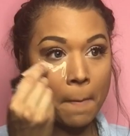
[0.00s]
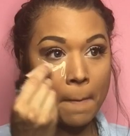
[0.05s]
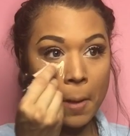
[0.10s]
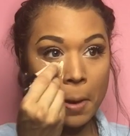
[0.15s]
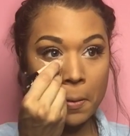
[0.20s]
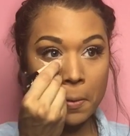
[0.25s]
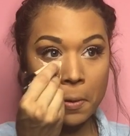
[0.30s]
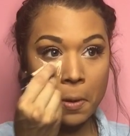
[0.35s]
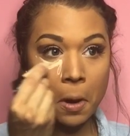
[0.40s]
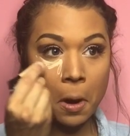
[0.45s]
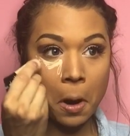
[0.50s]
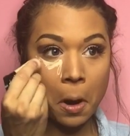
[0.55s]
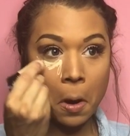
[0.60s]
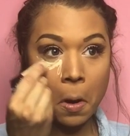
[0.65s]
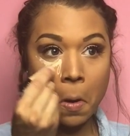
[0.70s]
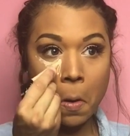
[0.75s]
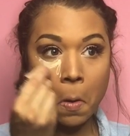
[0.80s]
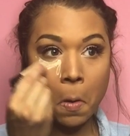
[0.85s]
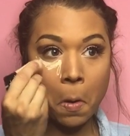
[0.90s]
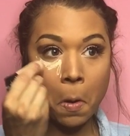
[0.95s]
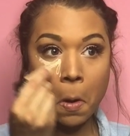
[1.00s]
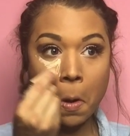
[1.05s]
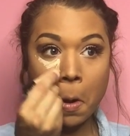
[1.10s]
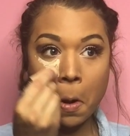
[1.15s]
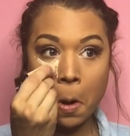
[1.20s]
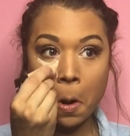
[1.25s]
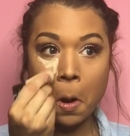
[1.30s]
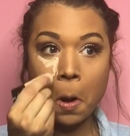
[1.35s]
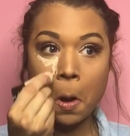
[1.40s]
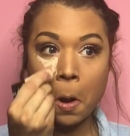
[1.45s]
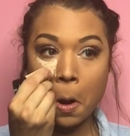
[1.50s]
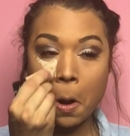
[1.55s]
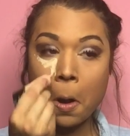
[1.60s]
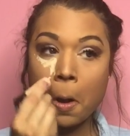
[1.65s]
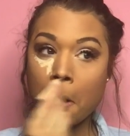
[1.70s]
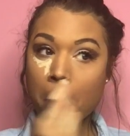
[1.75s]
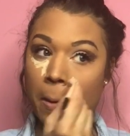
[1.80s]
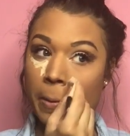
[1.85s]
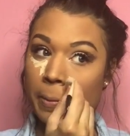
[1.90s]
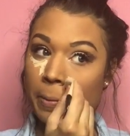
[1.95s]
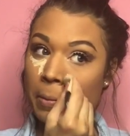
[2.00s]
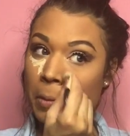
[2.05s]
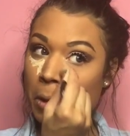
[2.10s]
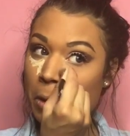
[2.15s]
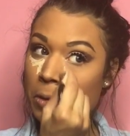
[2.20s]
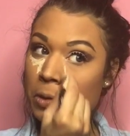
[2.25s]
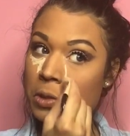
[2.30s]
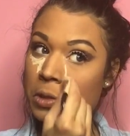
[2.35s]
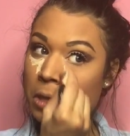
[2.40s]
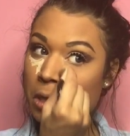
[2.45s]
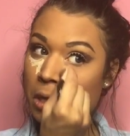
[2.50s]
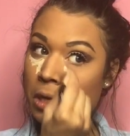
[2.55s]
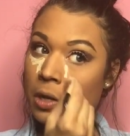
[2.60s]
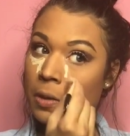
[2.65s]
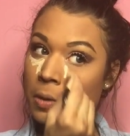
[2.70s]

My triangle motion.